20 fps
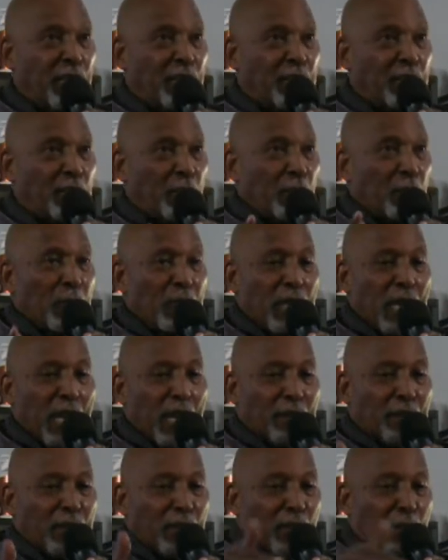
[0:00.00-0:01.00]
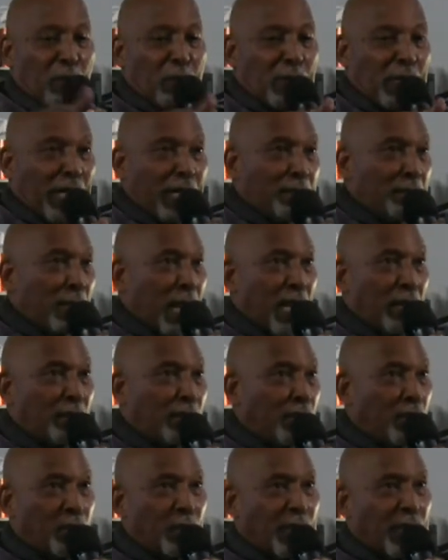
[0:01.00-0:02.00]
So we have to create
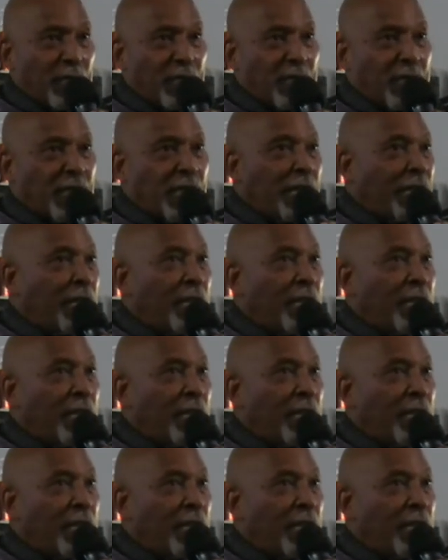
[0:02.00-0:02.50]
boundaries.